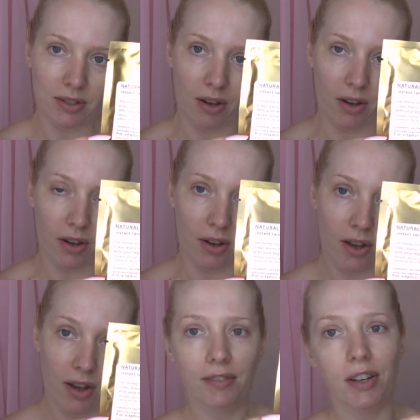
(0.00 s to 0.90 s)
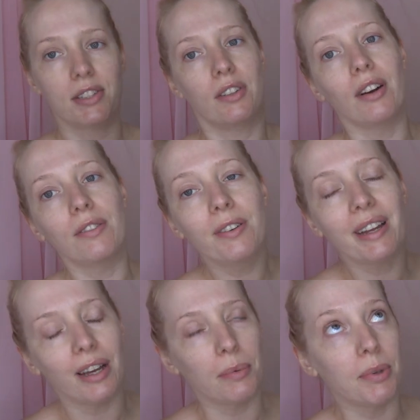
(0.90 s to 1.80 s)
So first off,
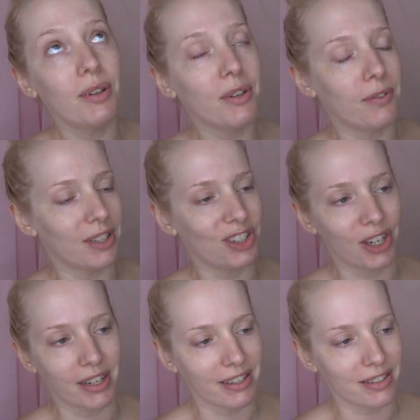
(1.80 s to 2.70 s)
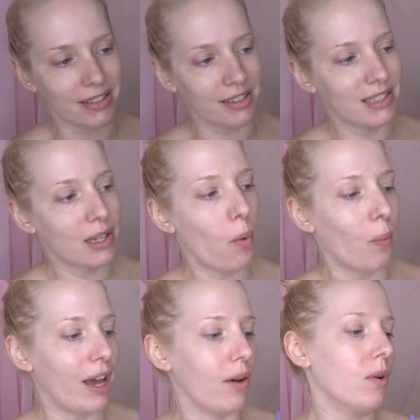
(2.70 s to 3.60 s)
how beautifully shiny is this?
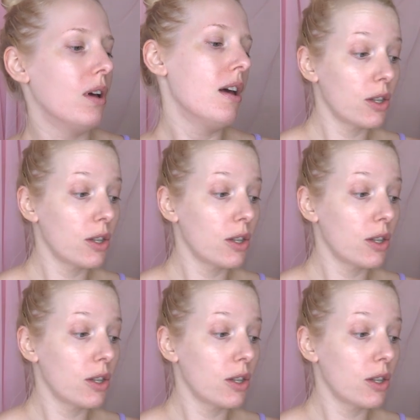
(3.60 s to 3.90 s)
Wow.